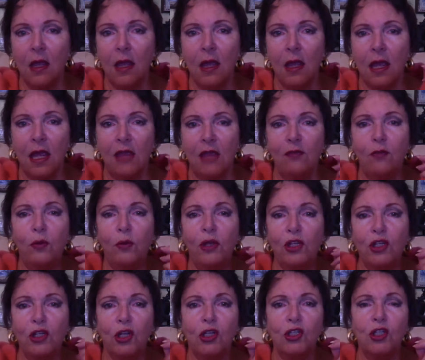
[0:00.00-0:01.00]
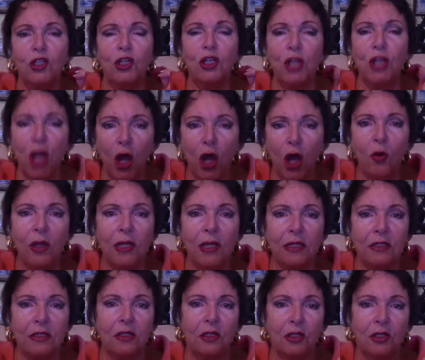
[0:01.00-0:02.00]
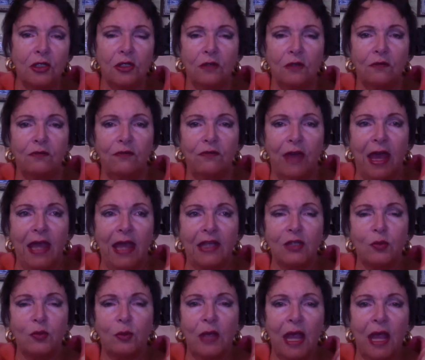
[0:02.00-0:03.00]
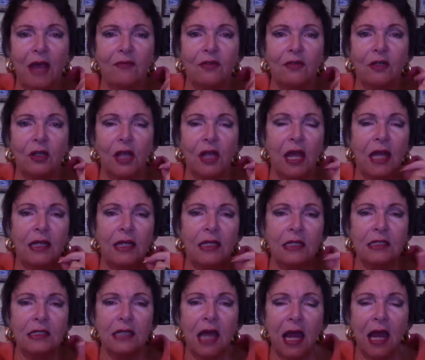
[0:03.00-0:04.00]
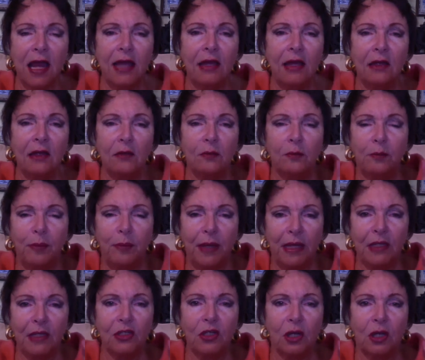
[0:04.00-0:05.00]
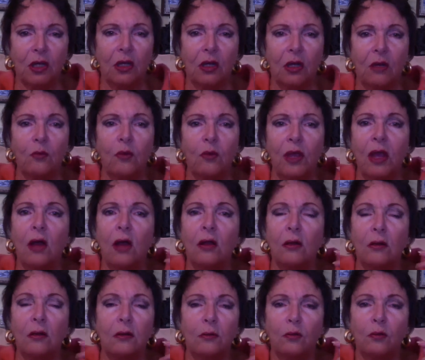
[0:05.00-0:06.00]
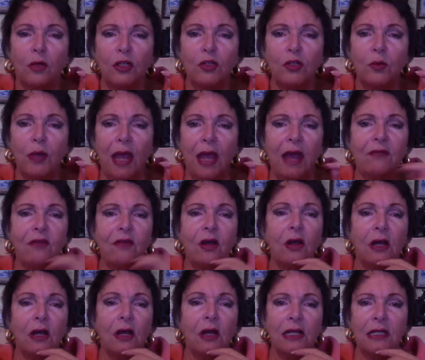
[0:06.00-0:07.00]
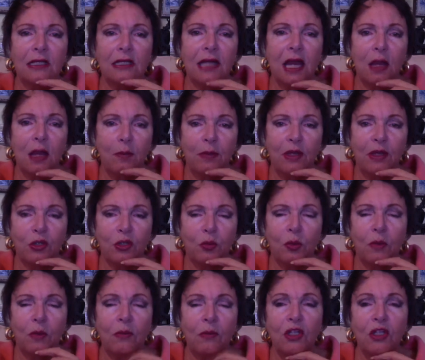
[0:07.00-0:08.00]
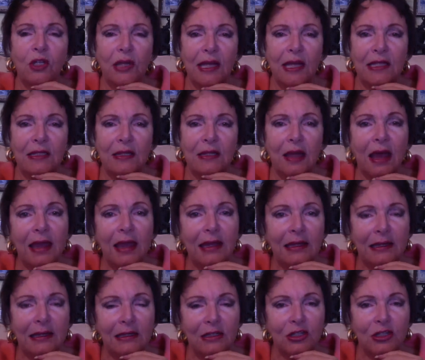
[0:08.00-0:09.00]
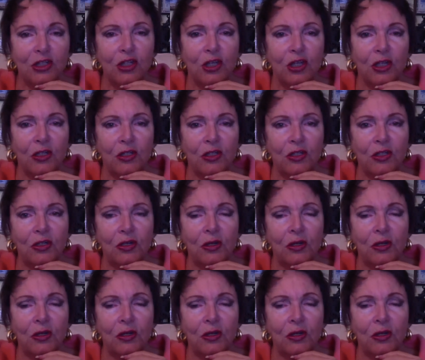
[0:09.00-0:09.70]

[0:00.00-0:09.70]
if we judge knowing certain facts, we have an entire picture, and we are, once we have an entire picture, we're much less likely to judge.